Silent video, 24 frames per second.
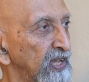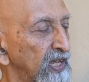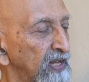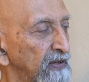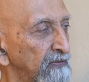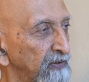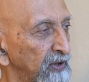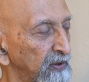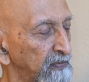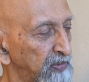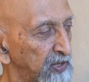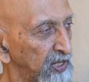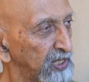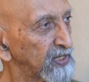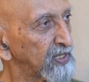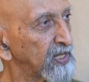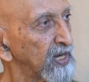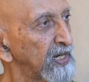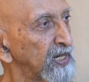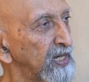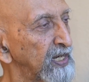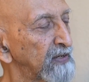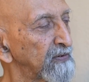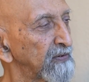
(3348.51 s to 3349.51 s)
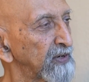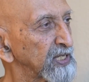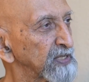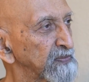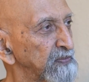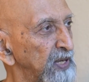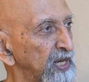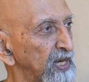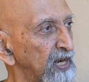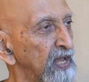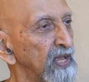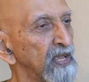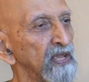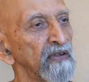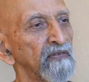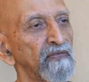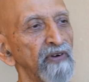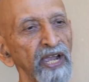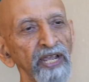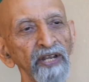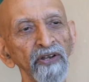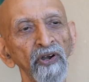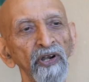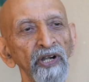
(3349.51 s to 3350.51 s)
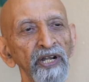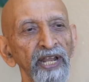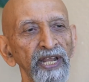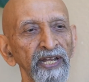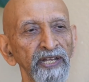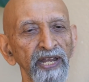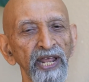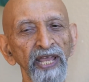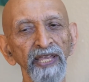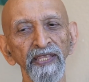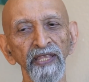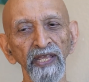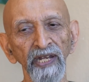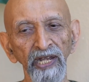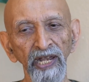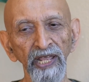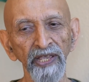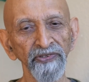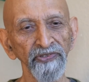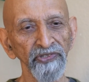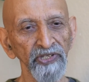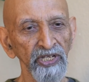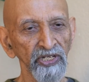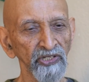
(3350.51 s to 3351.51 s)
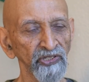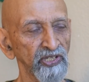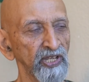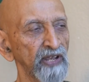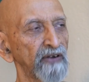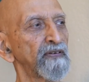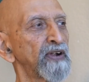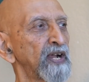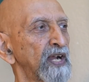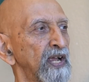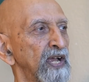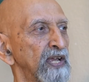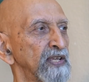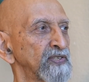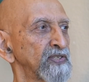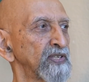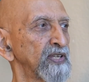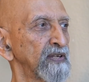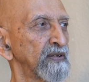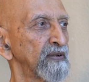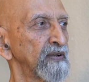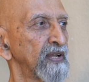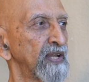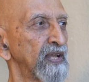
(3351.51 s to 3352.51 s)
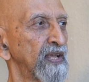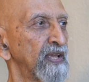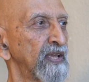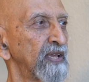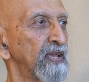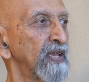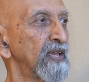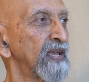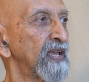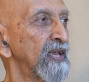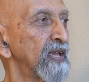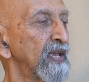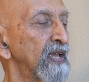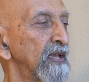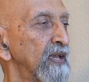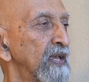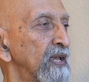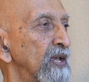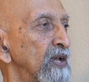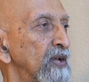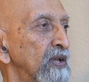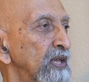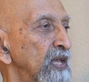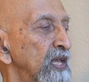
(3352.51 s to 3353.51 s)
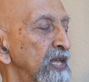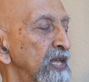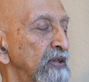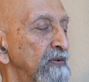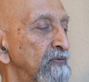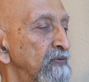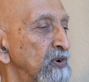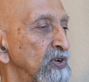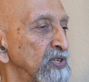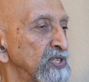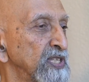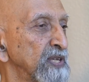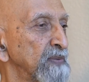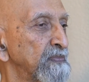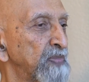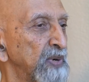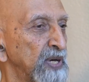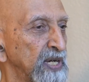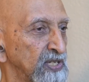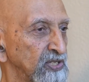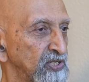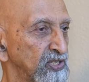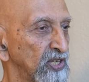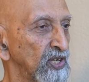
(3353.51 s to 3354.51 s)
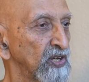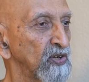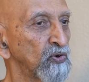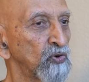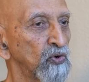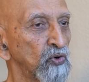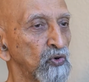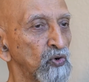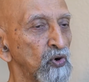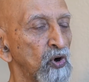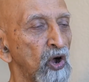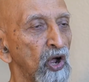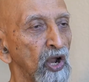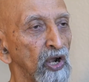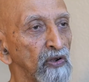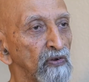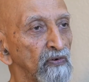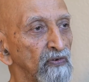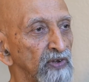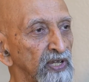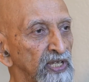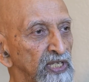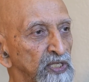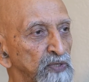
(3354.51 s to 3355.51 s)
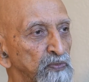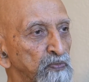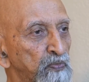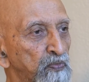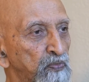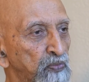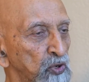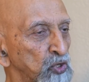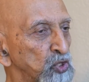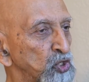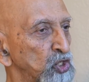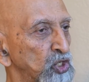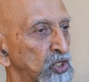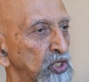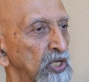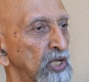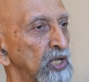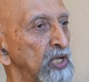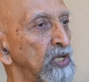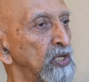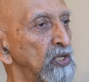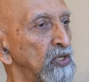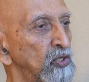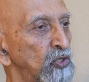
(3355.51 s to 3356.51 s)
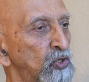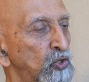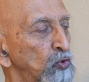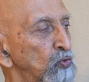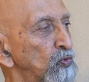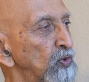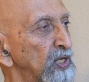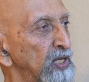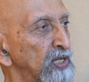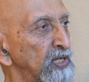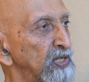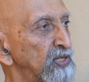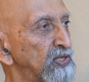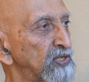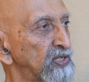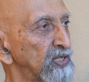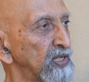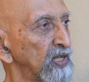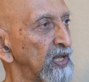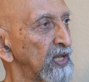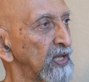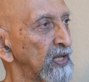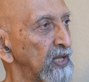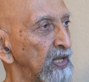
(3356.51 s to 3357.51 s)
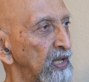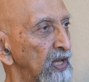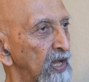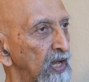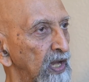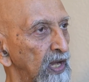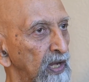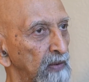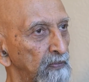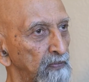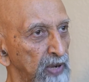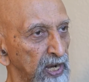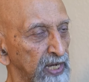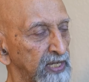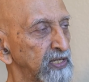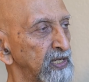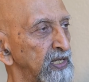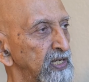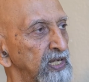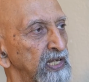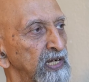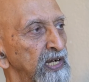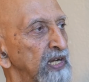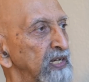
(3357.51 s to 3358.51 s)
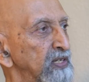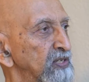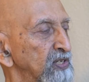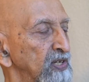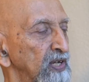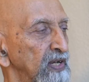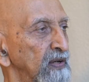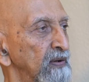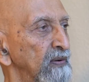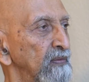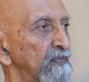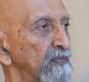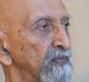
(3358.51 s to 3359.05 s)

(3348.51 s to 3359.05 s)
In Viparit Karni it works better. Why don't I tie the legs in Sarvangasana? He was a person who always pushed towards a better direction.